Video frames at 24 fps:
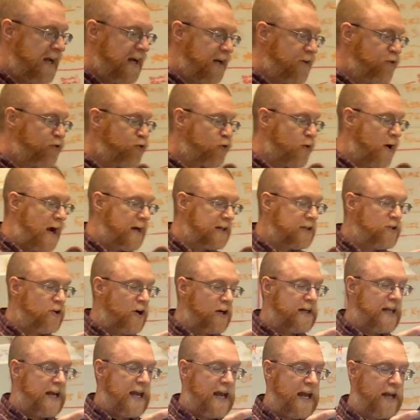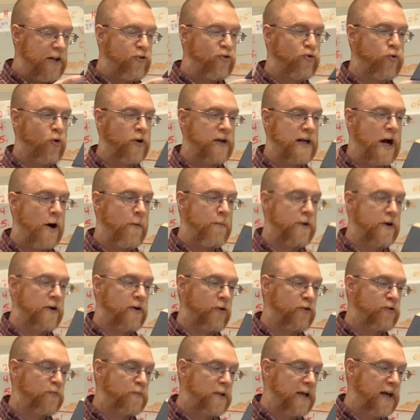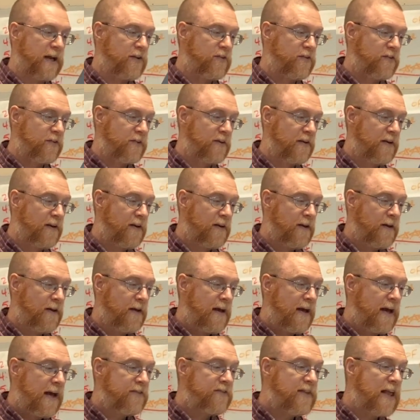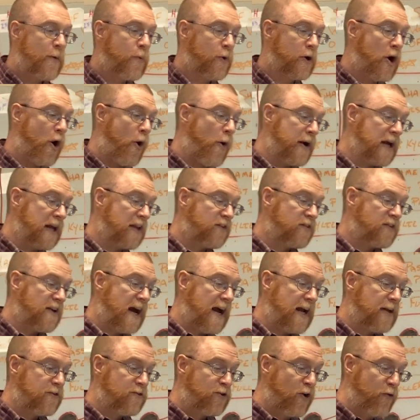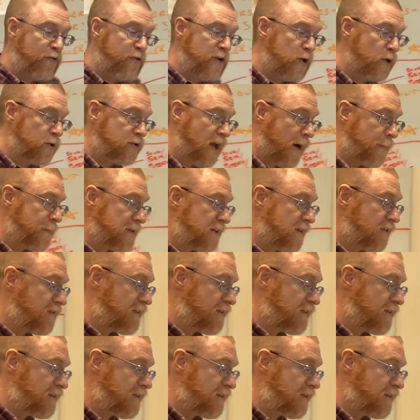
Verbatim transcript: and trotted on ahead toward Alberto's place. As they were going inside, Sophie looked up at the